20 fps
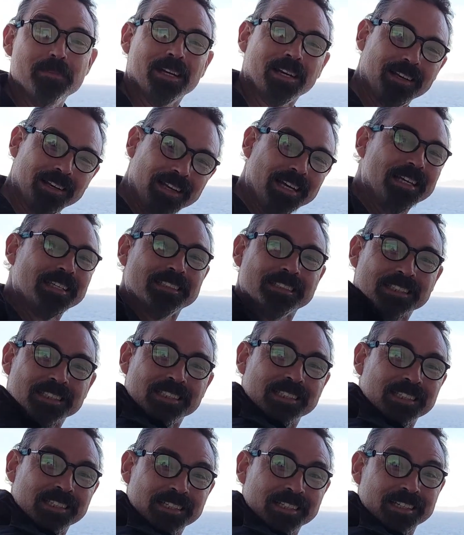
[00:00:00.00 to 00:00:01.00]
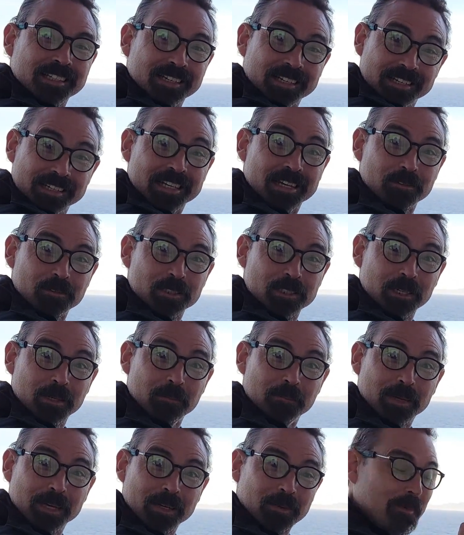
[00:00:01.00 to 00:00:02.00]
in Alaska, and that was a
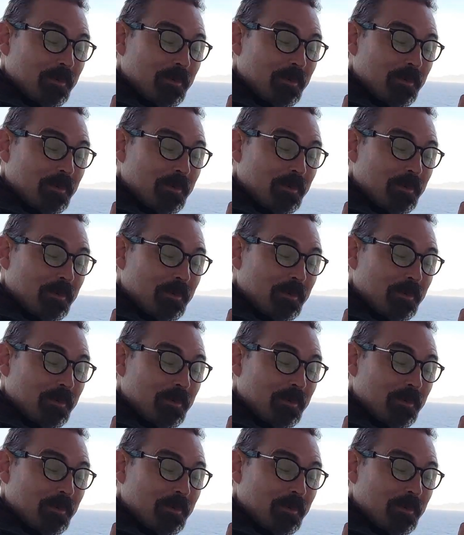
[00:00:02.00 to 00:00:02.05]
humpback